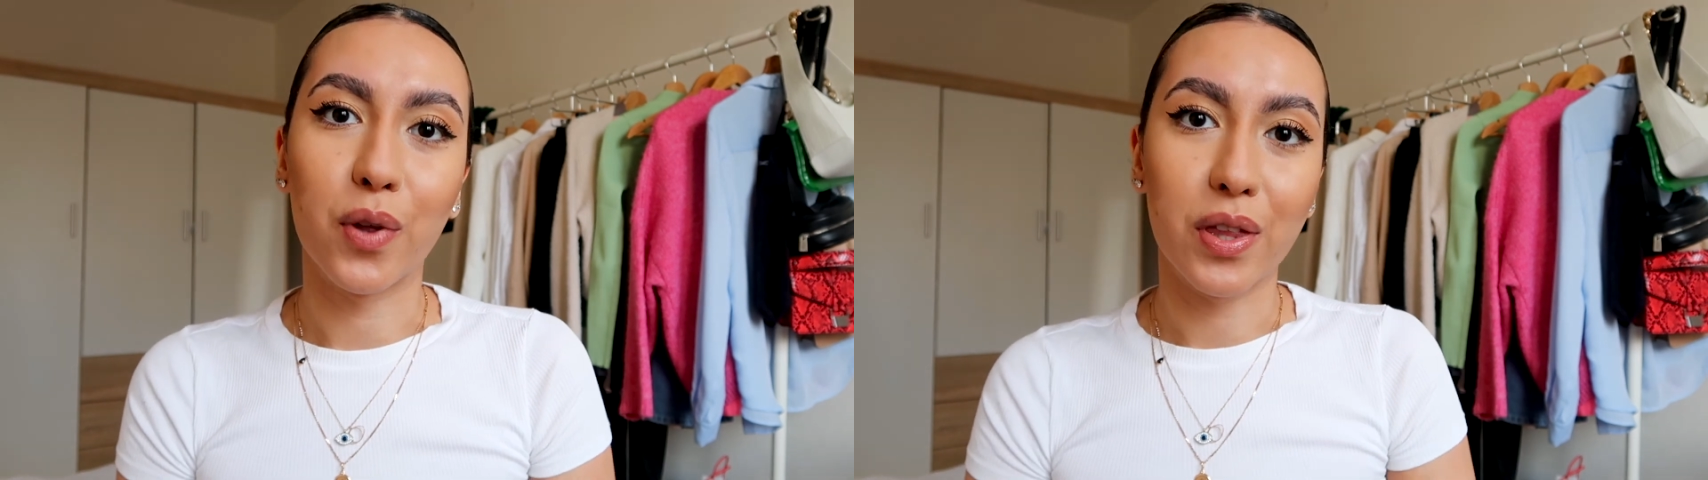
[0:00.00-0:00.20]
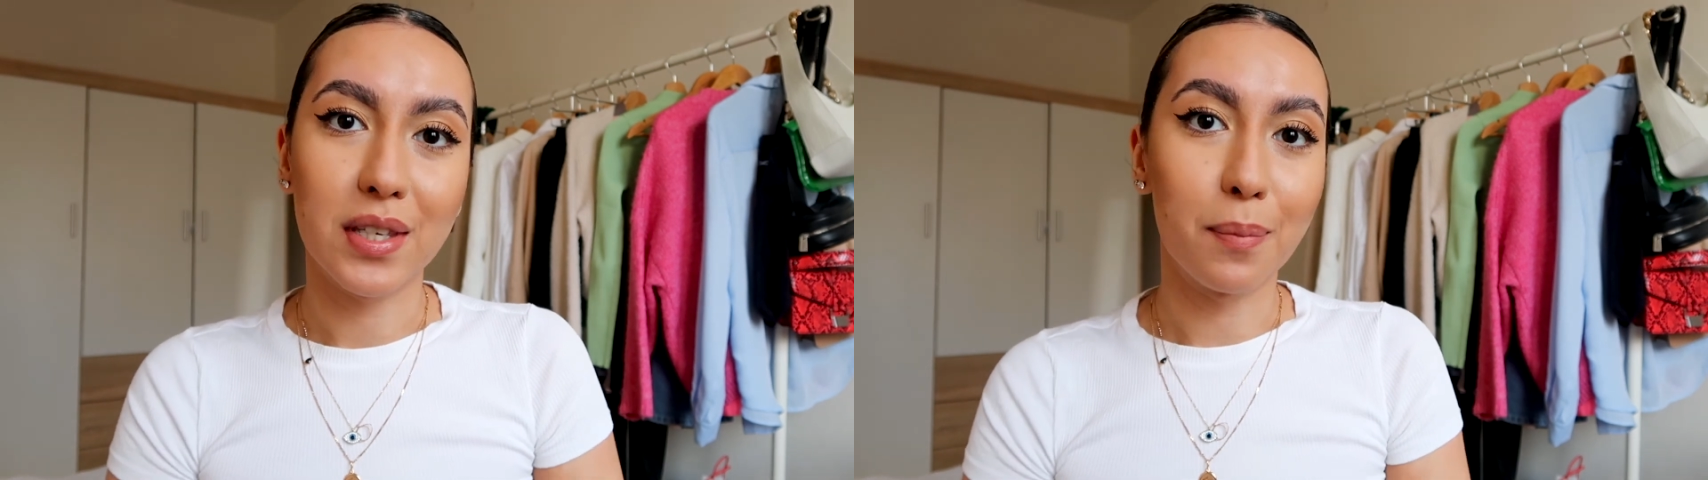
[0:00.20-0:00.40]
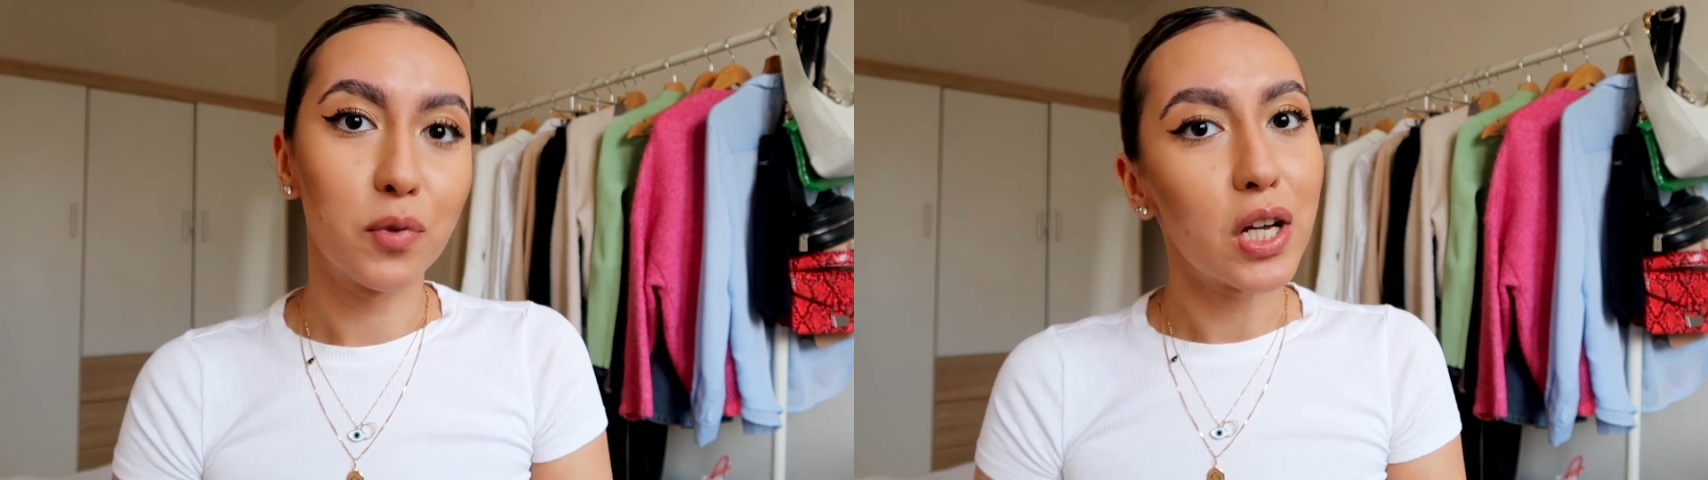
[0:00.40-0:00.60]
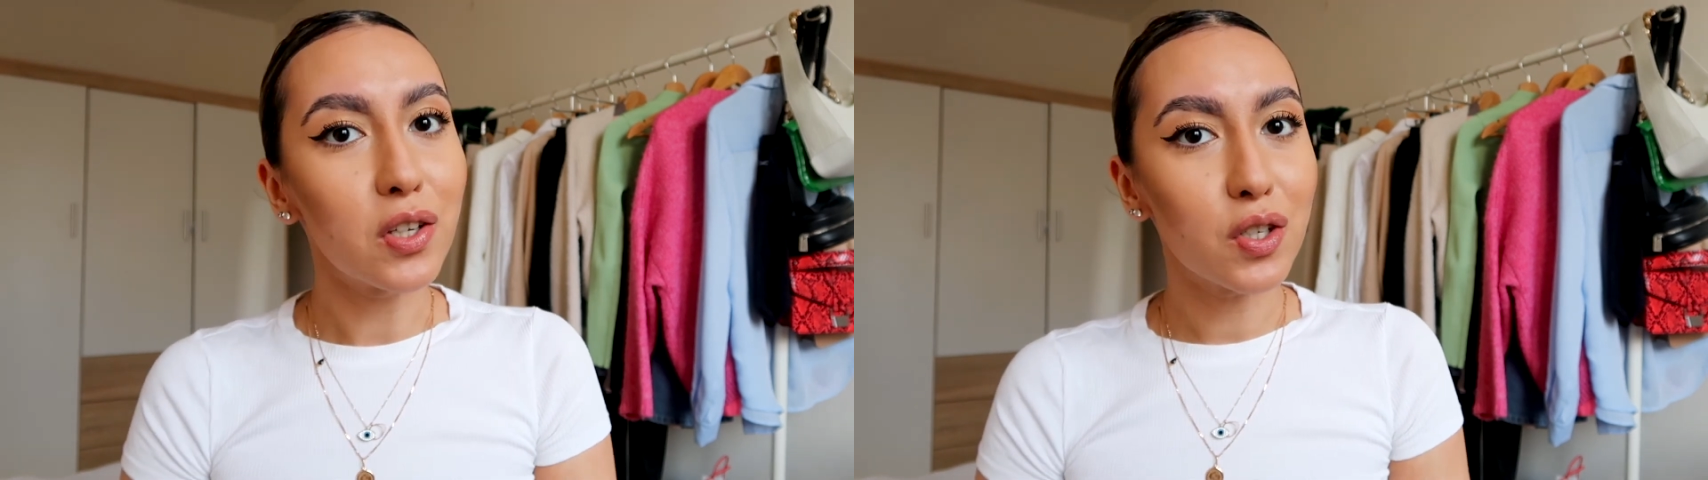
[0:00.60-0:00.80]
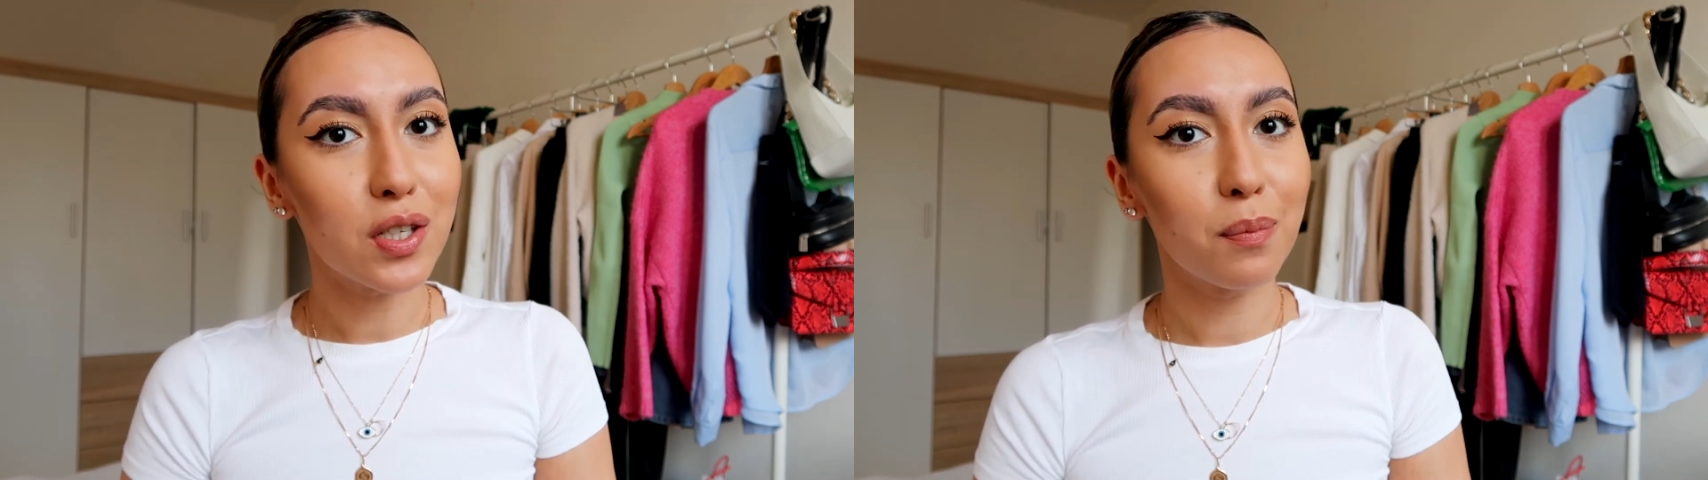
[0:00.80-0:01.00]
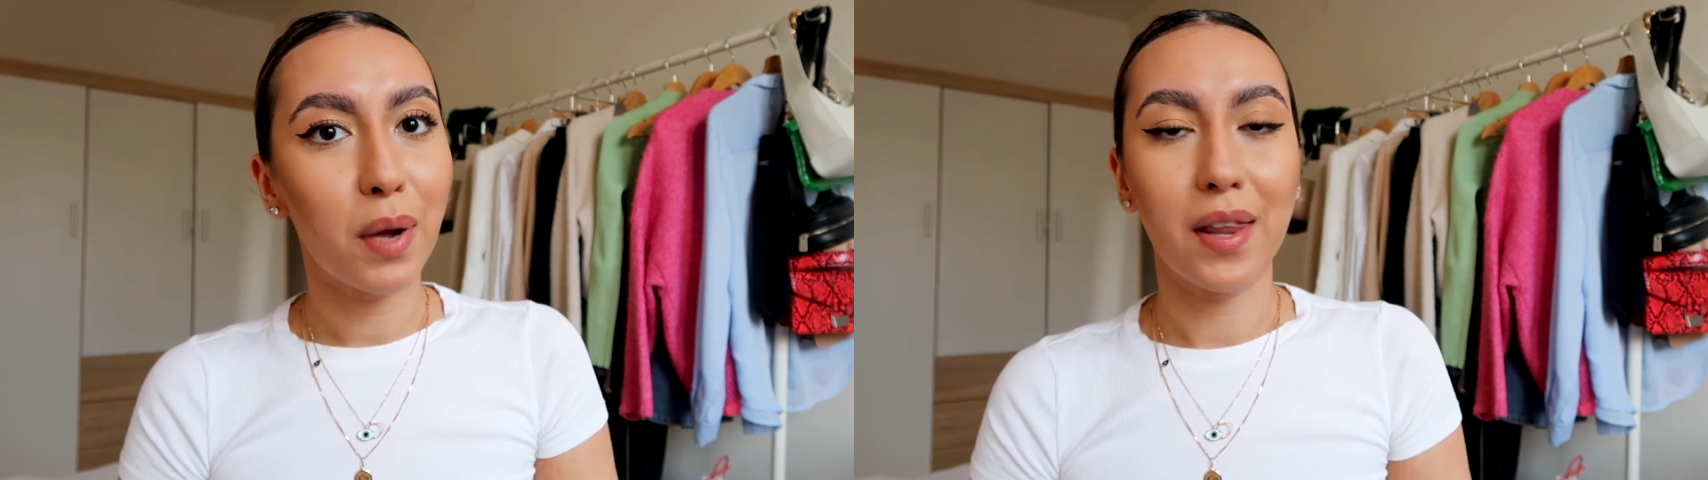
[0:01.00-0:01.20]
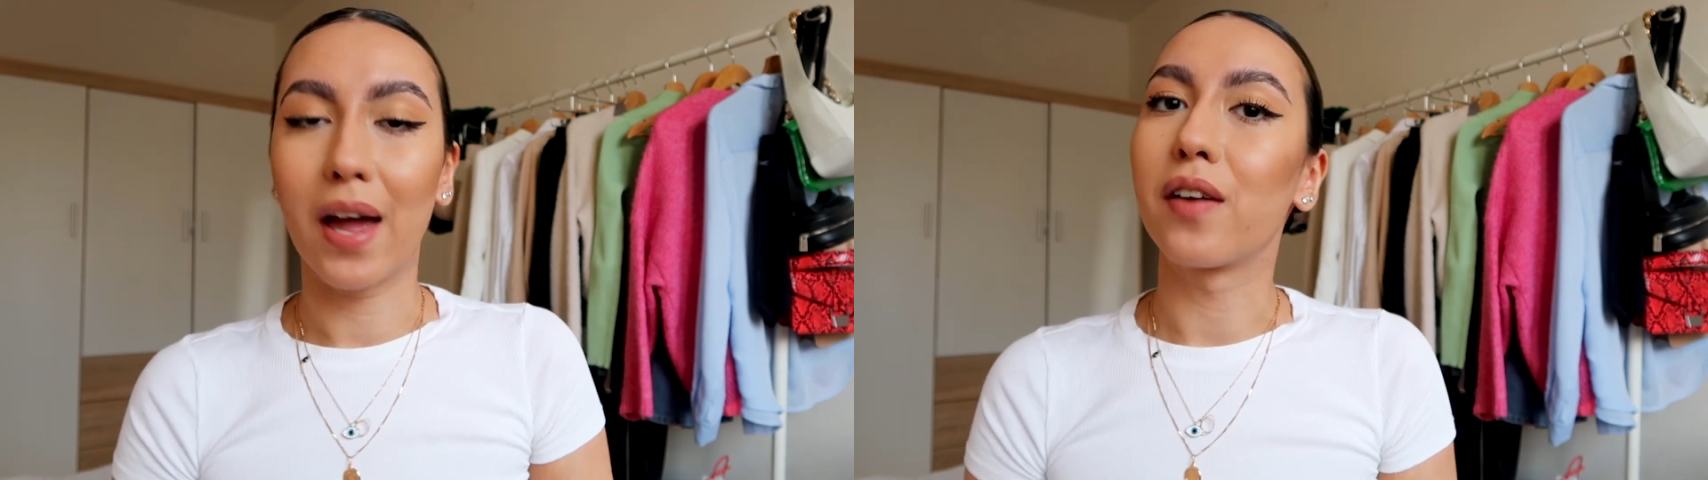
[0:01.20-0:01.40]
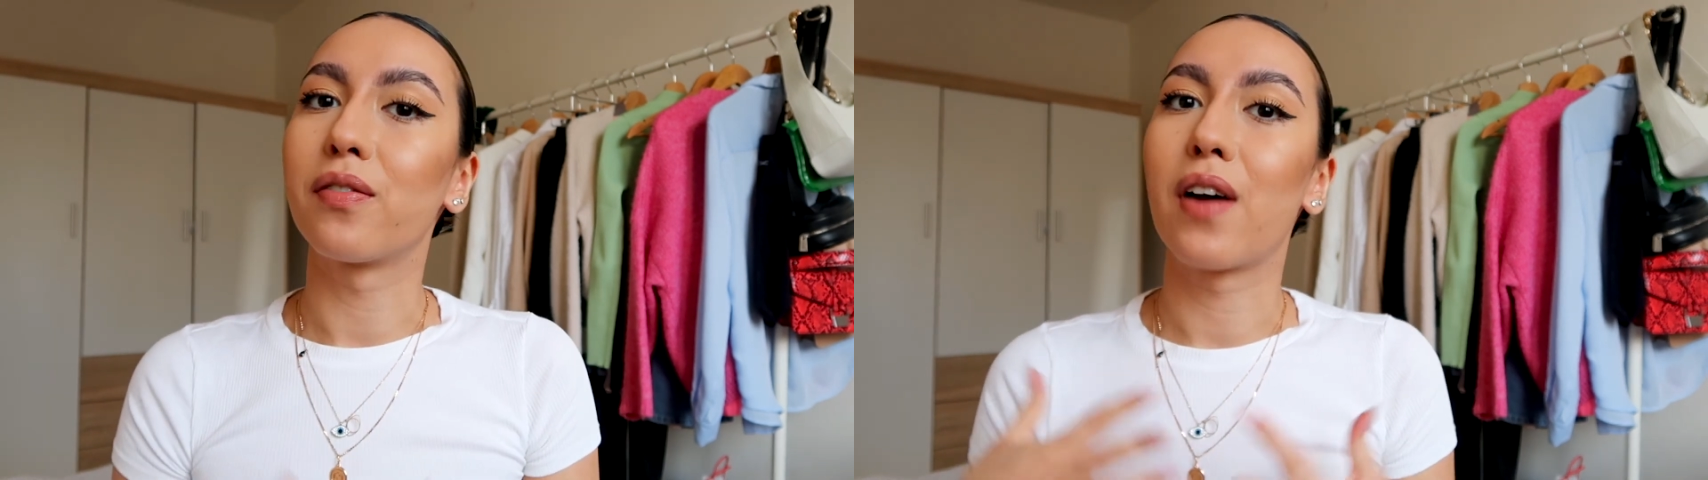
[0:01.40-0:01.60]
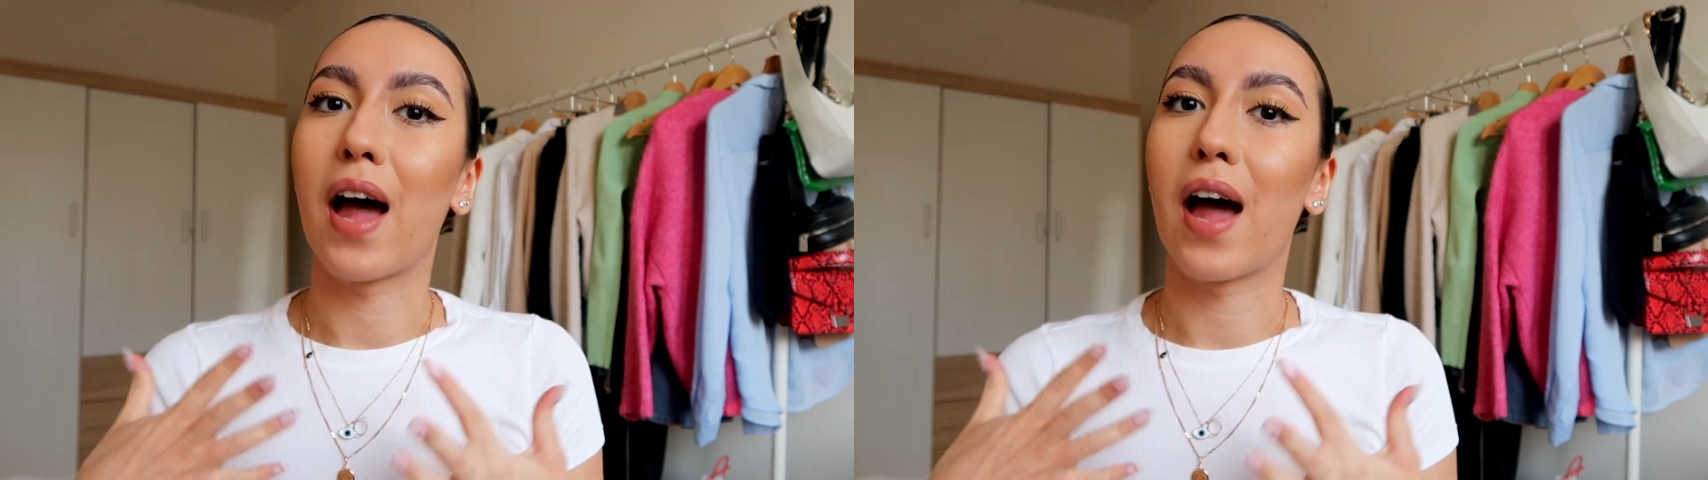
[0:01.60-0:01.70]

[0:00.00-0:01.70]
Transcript: with some changes in my life,